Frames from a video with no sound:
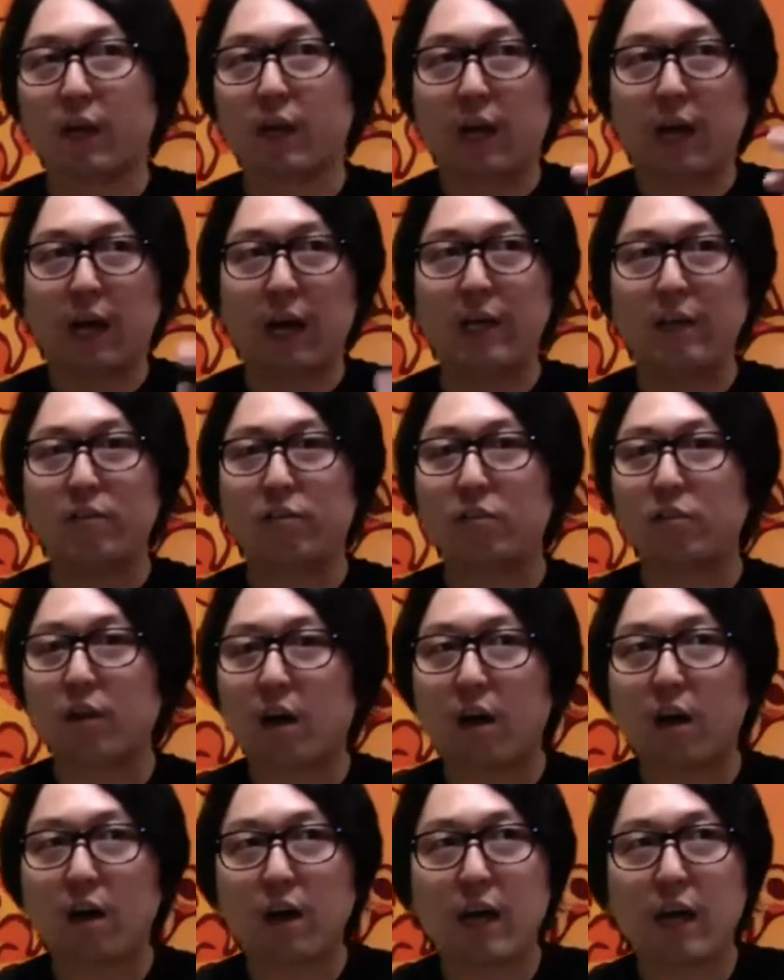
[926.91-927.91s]
I
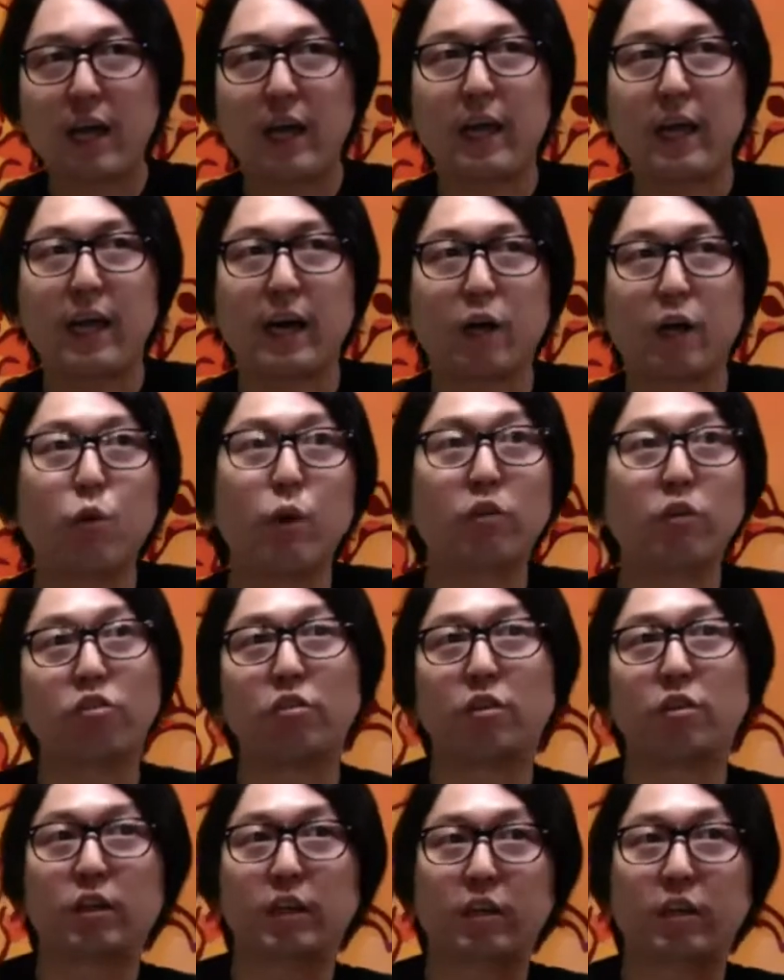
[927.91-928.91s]
saw a
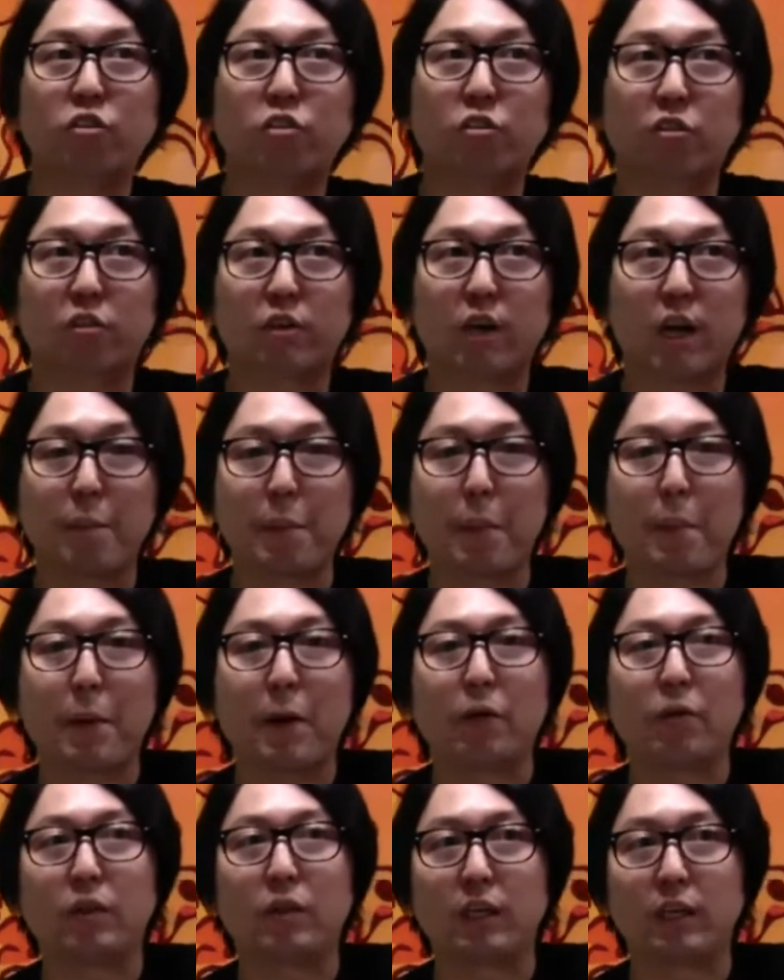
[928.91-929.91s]
question on Instagram
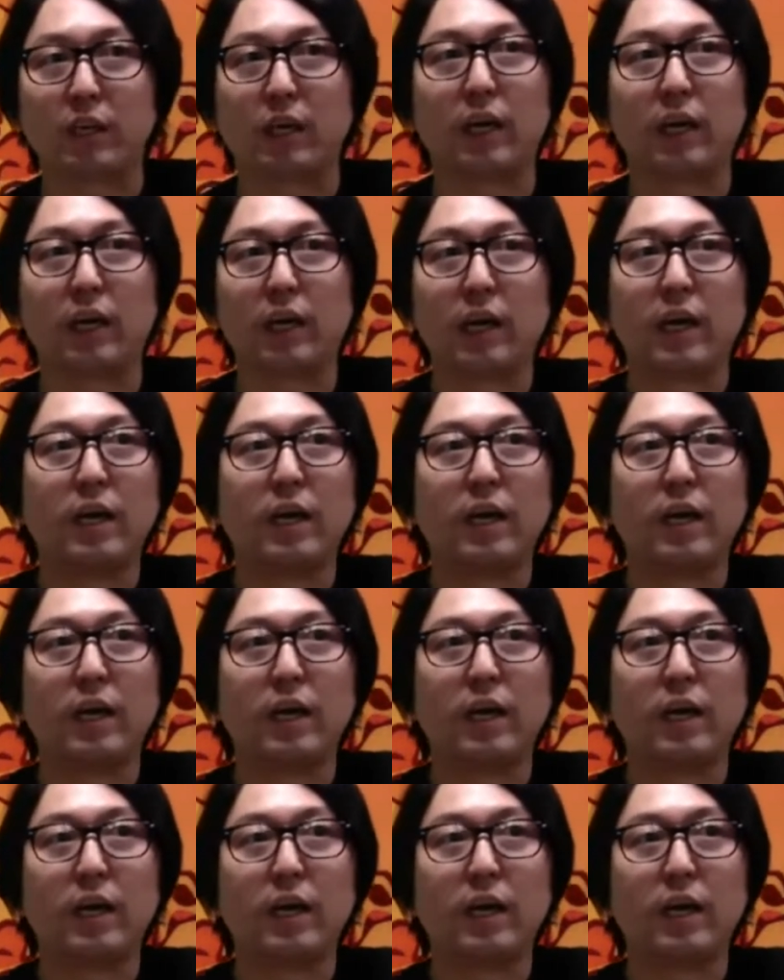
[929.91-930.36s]
about the